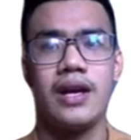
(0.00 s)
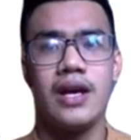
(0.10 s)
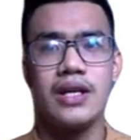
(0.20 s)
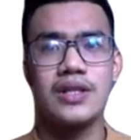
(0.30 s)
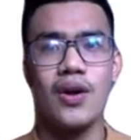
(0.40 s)

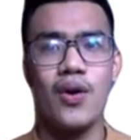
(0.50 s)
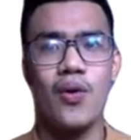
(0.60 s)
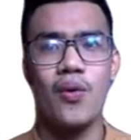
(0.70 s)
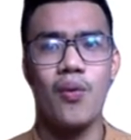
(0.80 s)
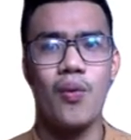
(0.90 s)

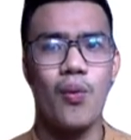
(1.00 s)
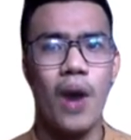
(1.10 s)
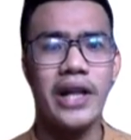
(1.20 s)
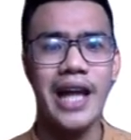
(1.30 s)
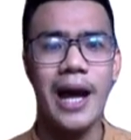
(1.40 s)
So
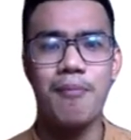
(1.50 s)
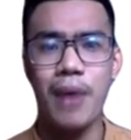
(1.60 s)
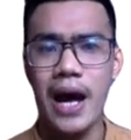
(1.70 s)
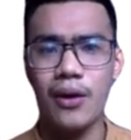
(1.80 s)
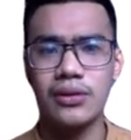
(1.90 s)
what
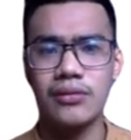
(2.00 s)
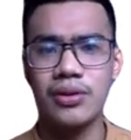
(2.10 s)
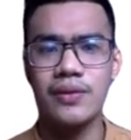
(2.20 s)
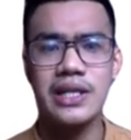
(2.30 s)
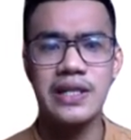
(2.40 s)
about
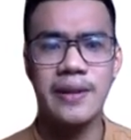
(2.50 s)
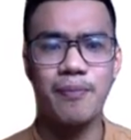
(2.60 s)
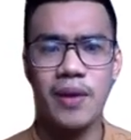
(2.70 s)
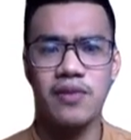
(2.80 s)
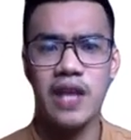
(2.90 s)

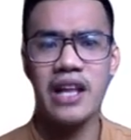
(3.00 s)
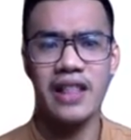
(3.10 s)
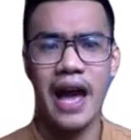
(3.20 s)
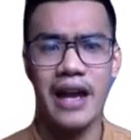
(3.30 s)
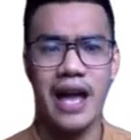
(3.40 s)
descriptive
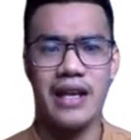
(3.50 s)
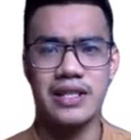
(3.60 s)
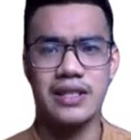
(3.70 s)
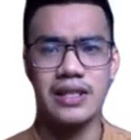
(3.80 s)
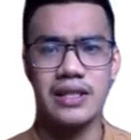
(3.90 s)
data
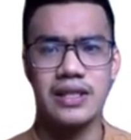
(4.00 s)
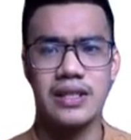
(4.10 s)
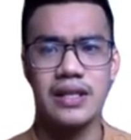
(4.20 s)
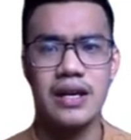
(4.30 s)
analysis?